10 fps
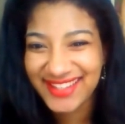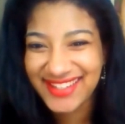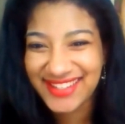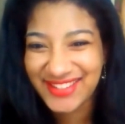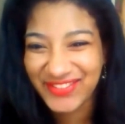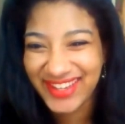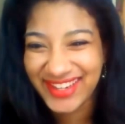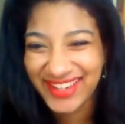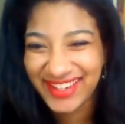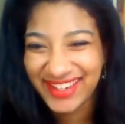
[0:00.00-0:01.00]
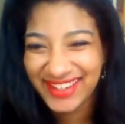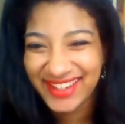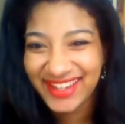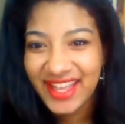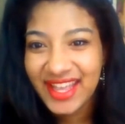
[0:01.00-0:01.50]
She's funny.
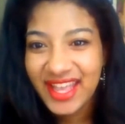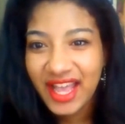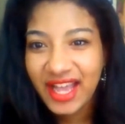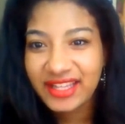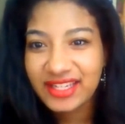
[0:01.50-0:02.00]
I